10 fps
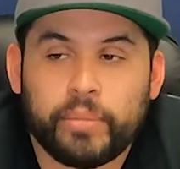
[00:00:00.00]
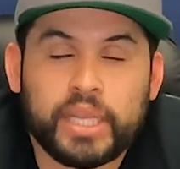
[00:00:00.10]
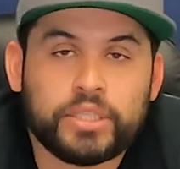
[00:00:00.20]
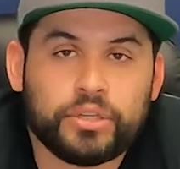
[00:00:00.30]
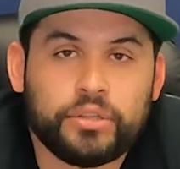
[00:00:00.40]

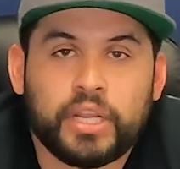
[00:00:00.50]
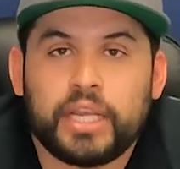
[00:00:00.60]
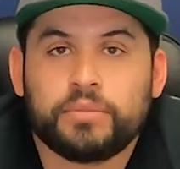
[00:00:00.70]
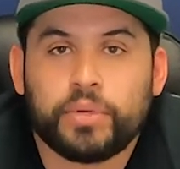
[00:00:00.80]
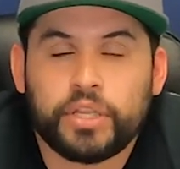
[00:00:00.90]
make sure you
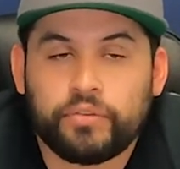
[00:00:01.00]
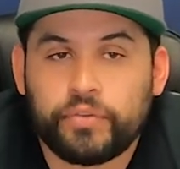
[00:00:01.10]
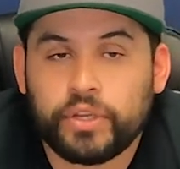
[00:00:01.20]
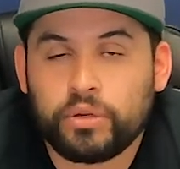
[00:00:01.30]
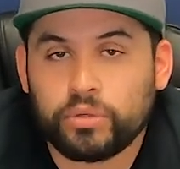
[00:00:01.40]
guys bring your
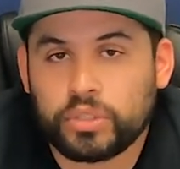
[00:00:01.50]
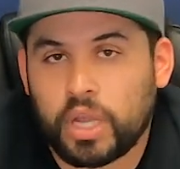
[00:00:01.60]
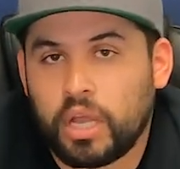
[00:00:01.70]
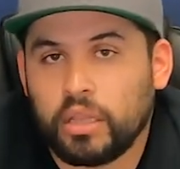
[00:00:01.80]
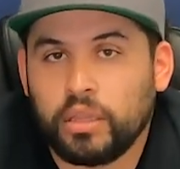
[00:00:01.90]

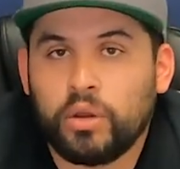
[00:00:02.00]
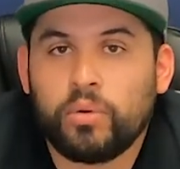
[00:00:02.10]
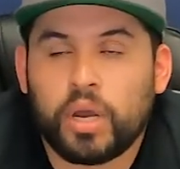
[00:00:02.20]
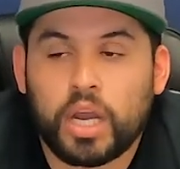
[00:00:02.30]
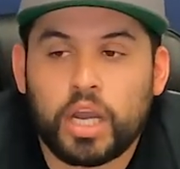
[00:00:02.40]
vehicles
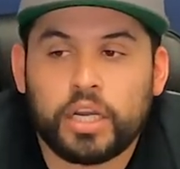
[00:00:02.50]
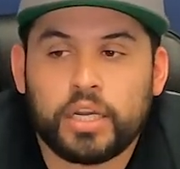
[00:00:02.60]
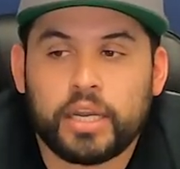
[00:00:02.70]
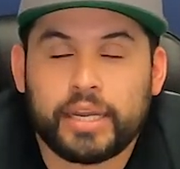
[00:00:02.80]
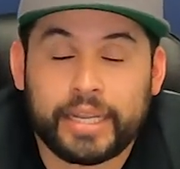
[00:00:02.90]
low
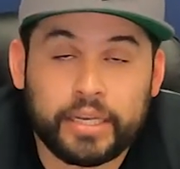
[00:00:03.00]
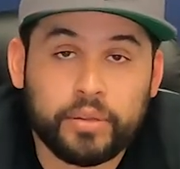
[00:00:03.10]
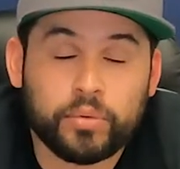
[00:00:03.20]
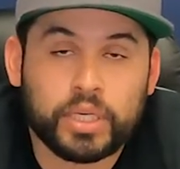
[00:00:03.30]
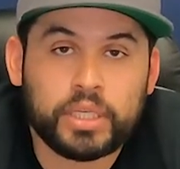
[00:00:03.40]
on
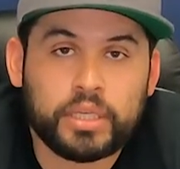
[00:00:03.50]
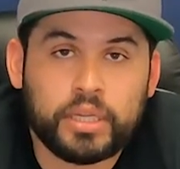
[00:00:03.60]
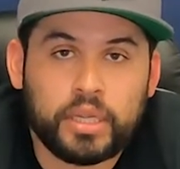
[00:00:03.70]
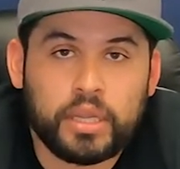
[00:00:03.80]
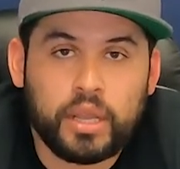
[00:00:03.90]
91,